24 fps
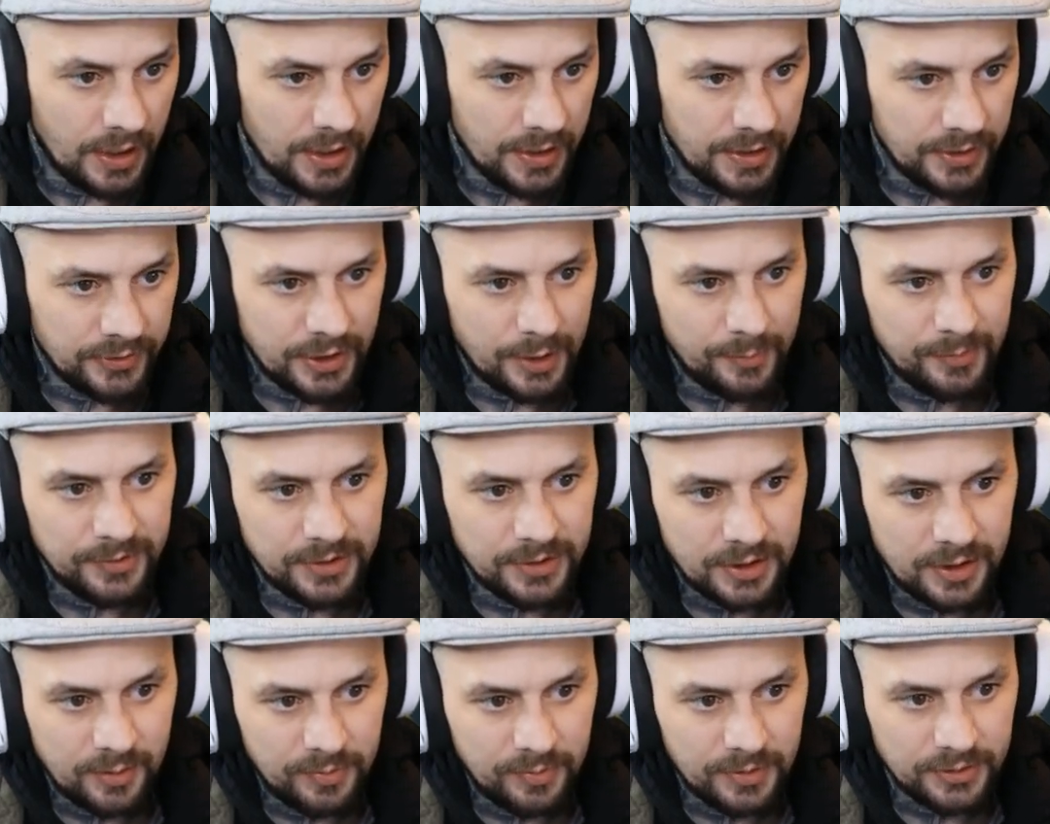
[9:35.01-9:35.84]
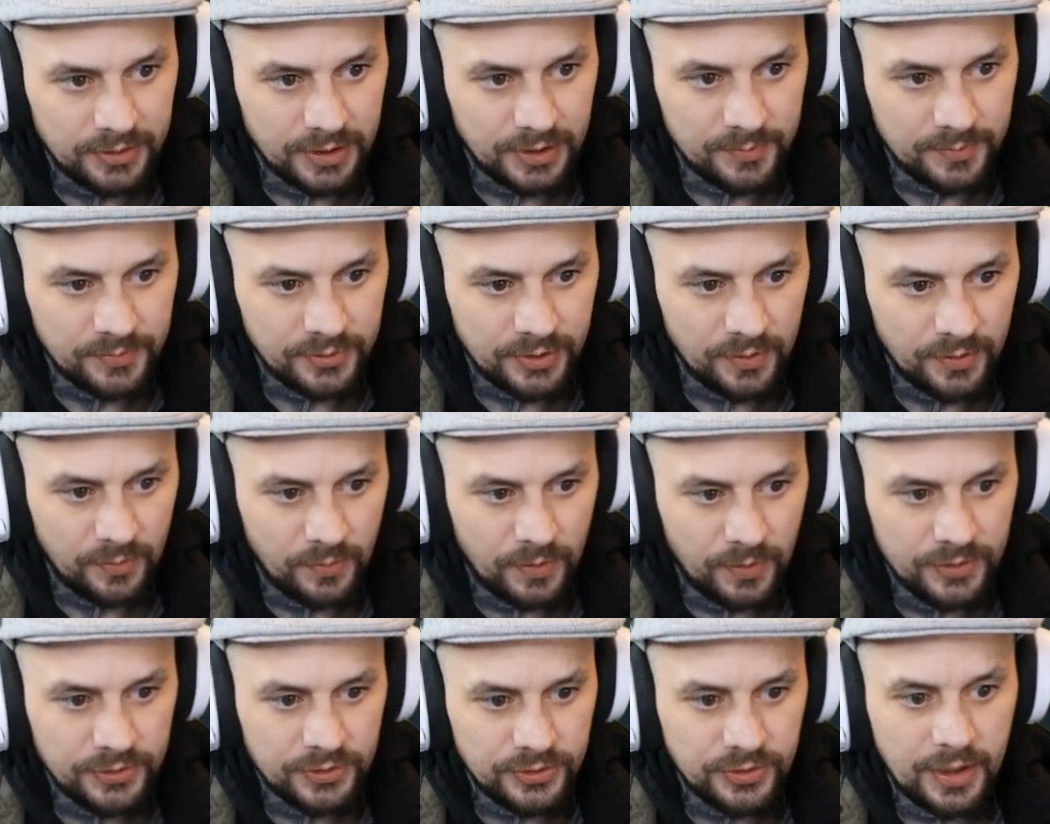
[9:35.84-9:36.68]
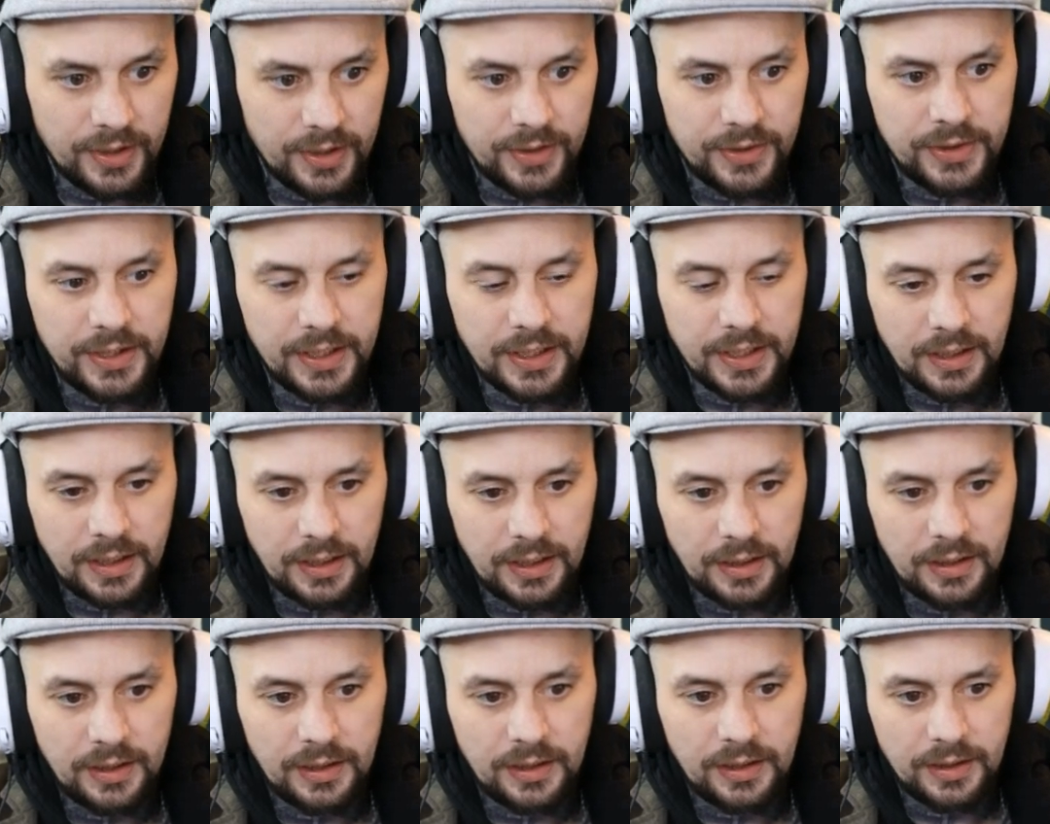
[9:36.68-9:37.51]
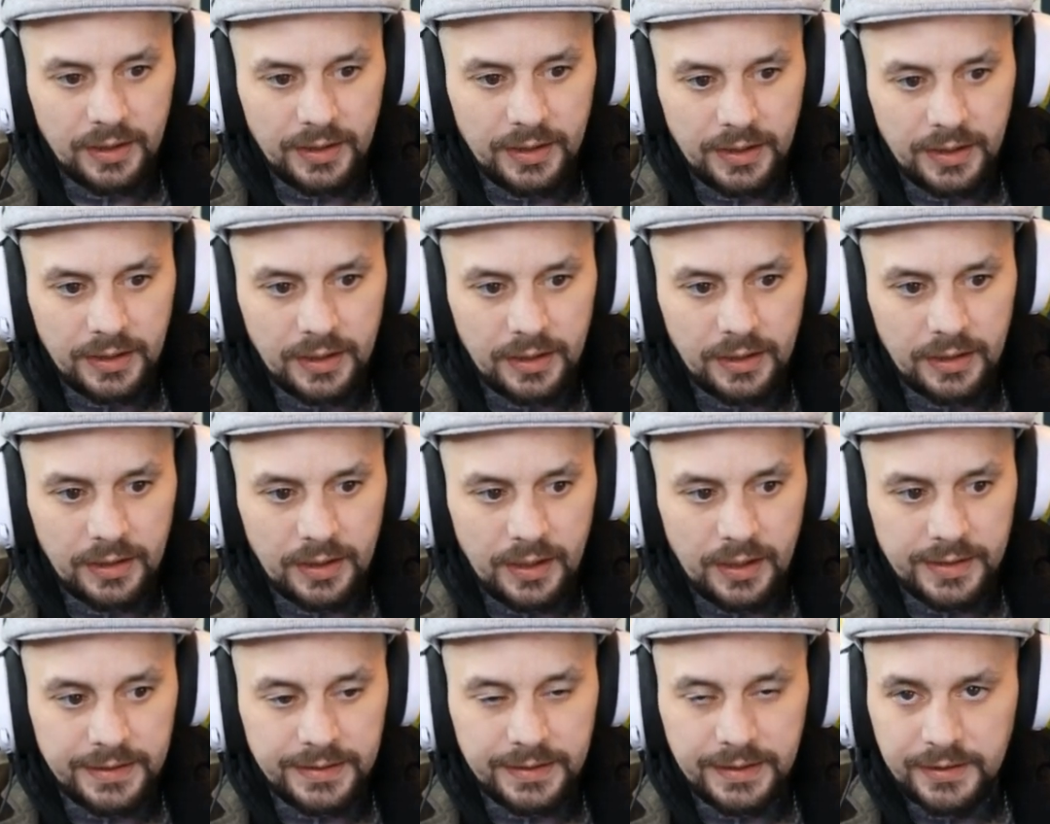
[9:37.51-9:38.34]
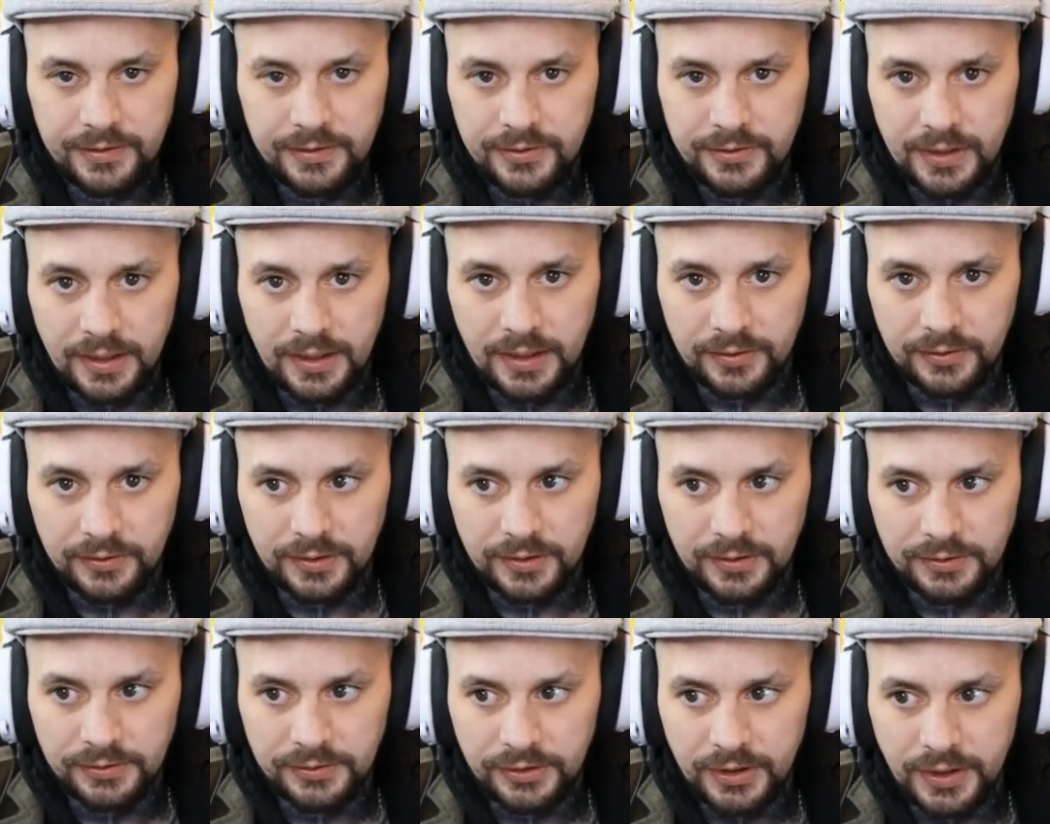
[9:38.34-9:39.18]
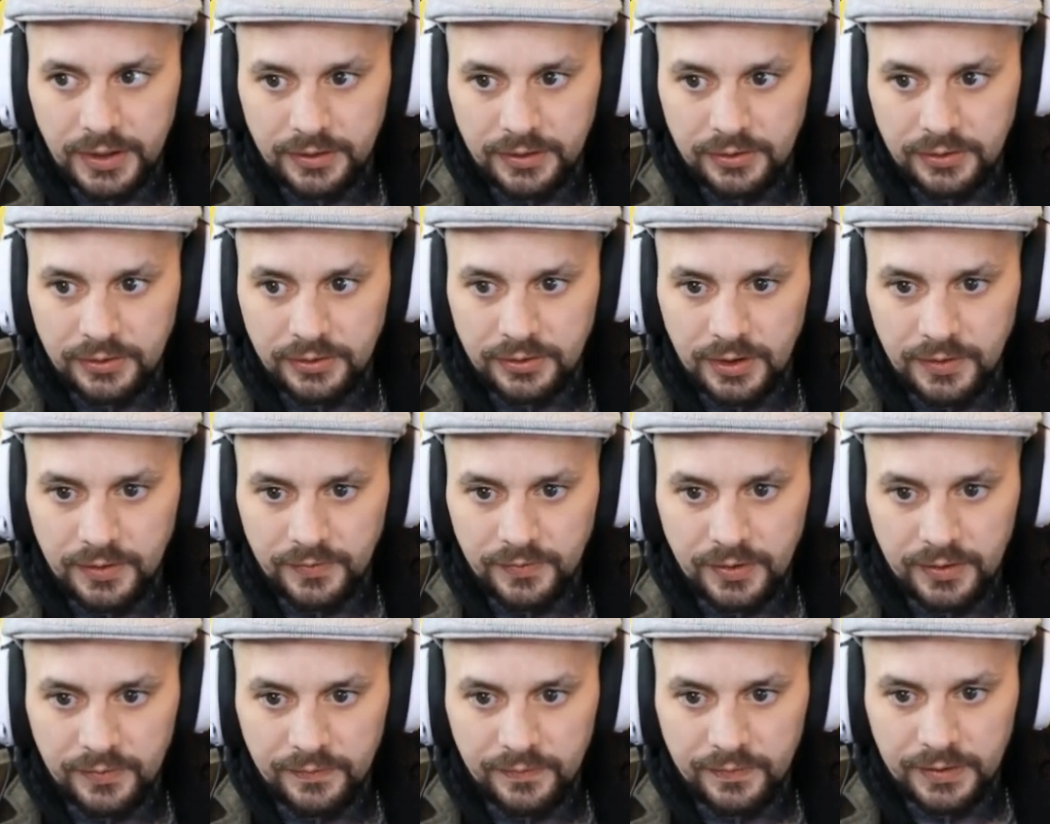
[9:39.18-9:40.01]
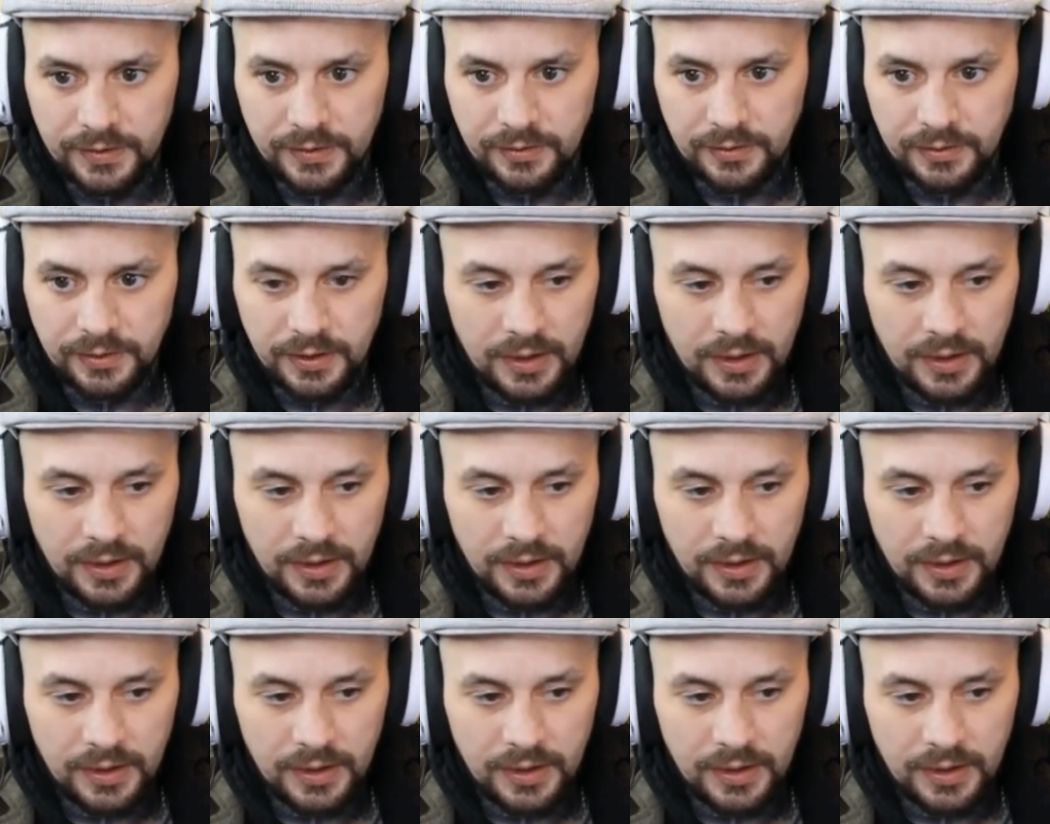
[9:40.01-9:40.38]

This happened a couple of times though. Once I think I did select a contract, drove to the field,